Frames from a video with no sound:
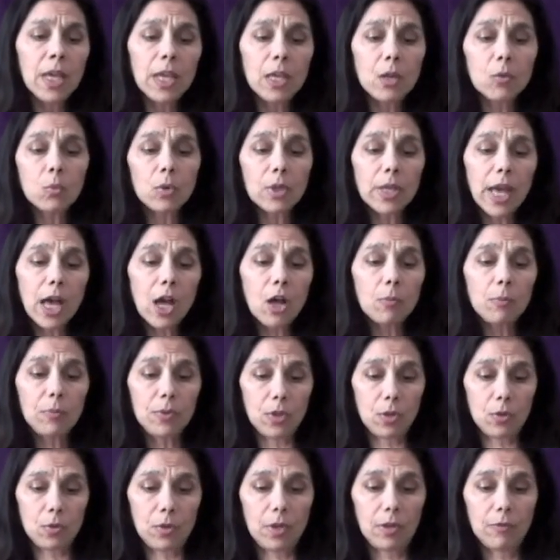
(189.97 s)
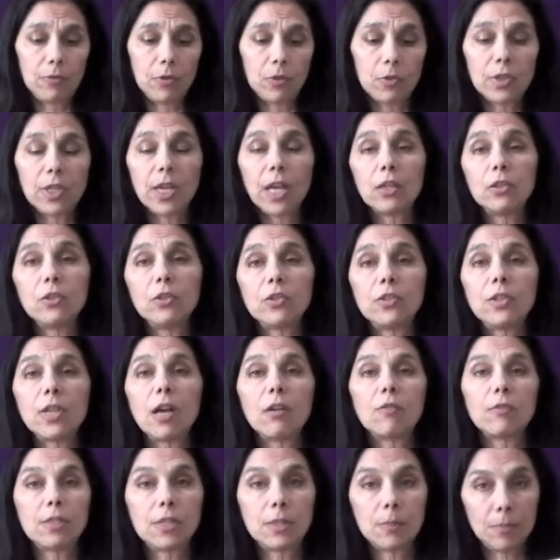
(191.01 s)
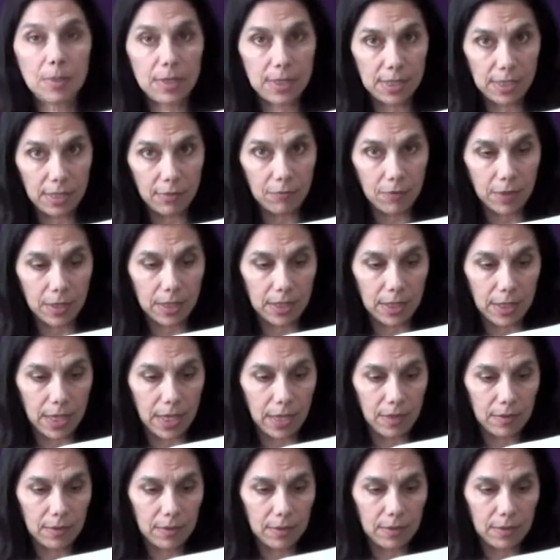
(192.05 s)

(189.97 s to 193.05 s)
It will help you if you tell yourself specifically,